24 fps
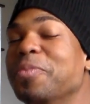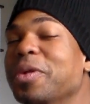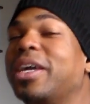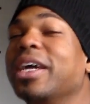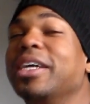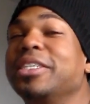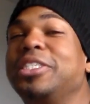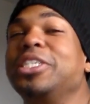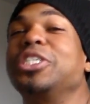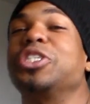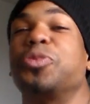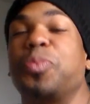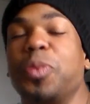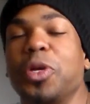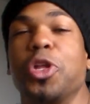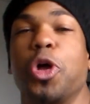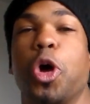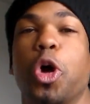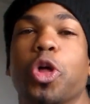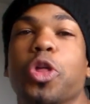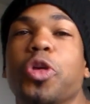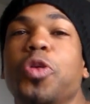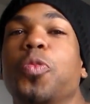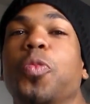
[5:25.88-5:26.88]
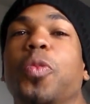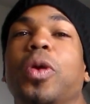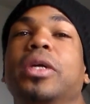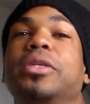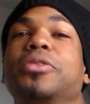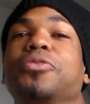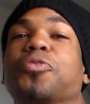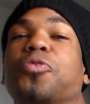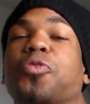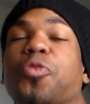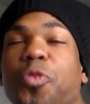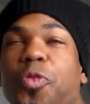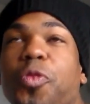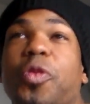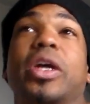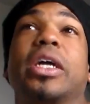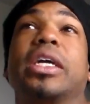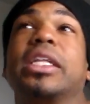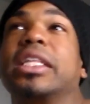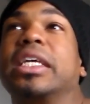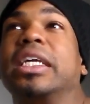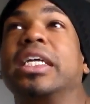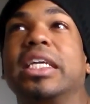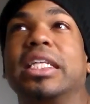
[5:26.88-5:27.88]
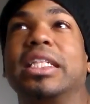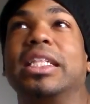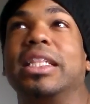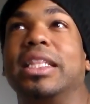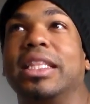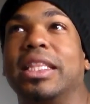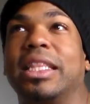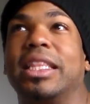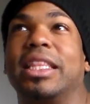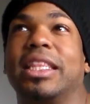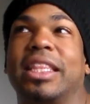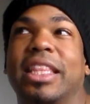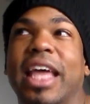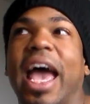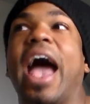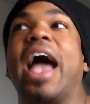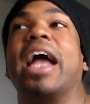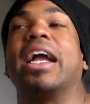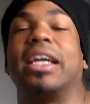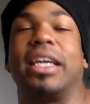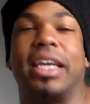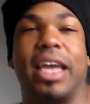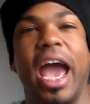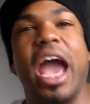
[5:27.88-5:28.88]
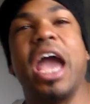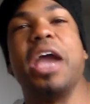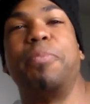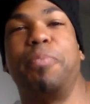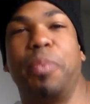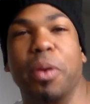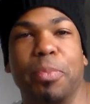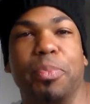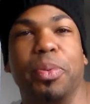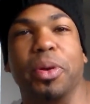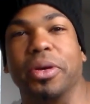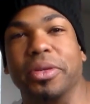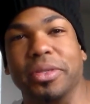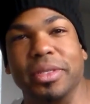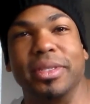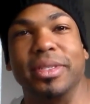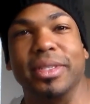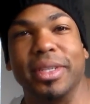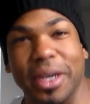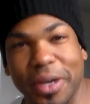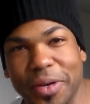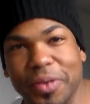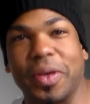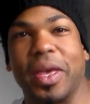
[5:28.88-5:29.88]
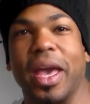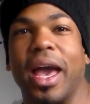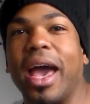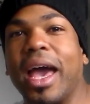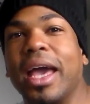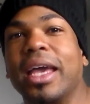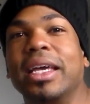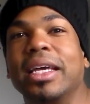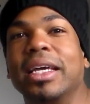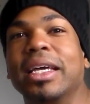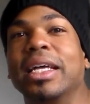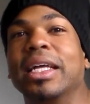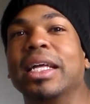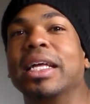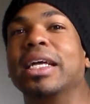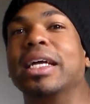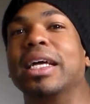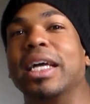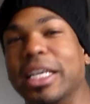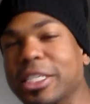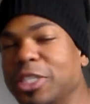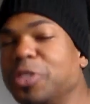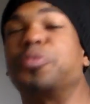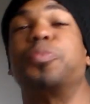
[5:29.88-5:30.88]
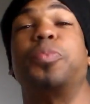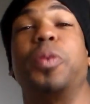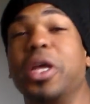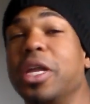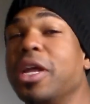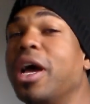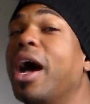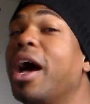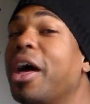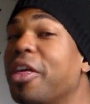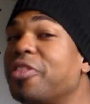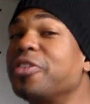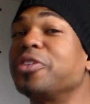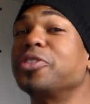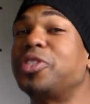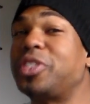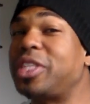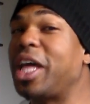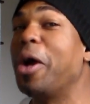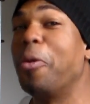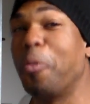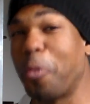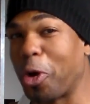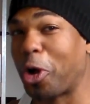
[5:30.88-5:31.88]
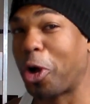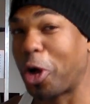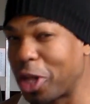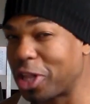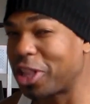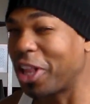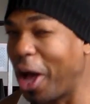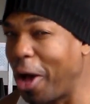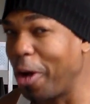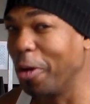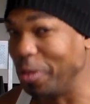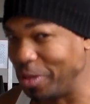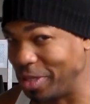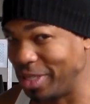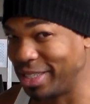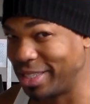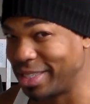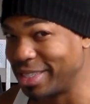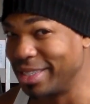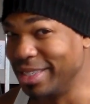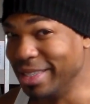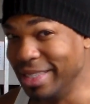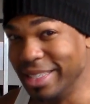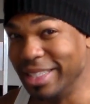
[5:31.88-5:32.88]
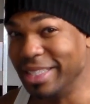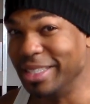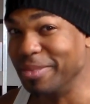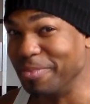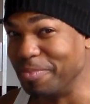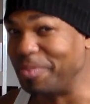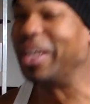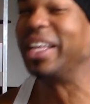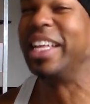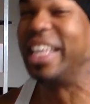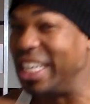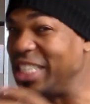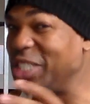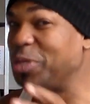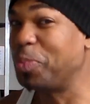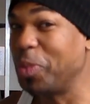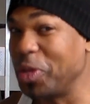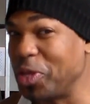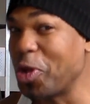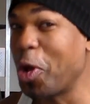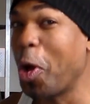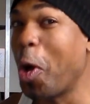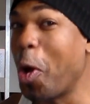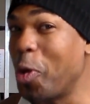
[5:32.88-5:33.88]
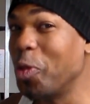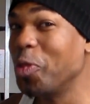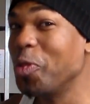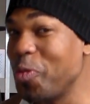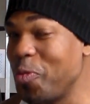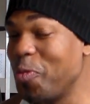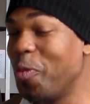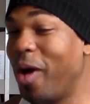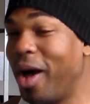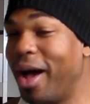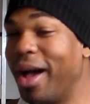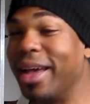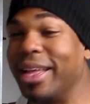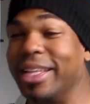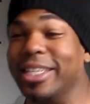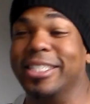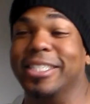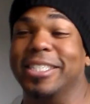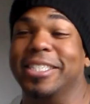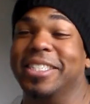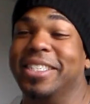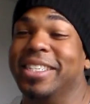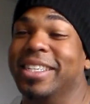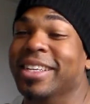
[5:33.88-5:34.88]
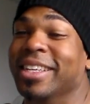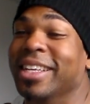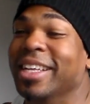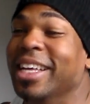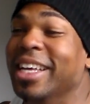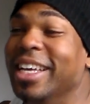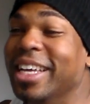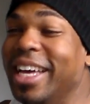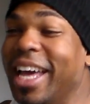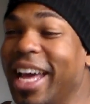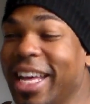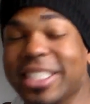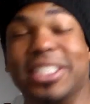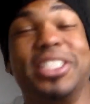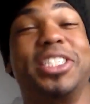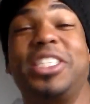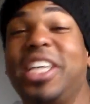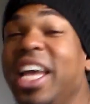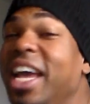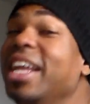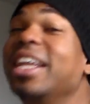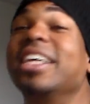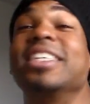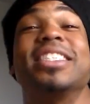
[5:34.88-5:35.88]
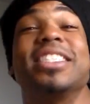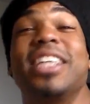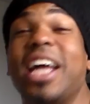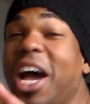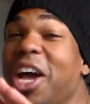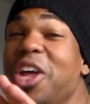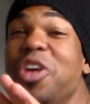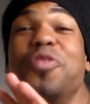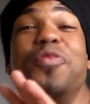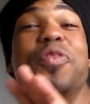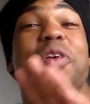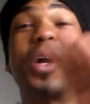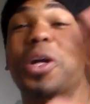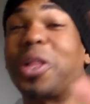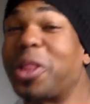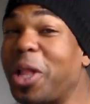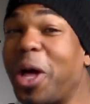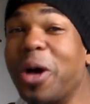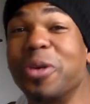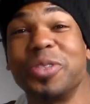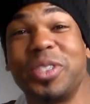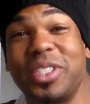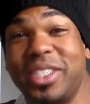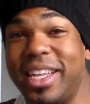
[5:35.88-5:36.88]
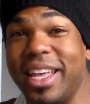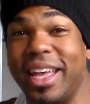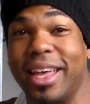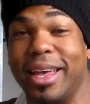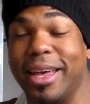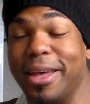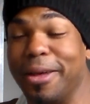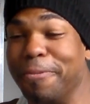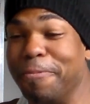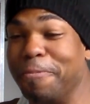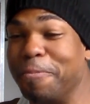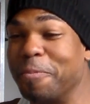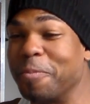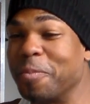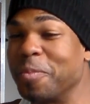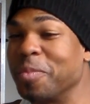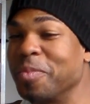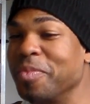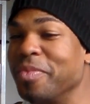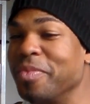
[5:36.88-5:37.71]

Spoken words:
Because he's been the only one really that capable, okay? There's been others that were close, but he's been the only one. And Cena's not even close to him.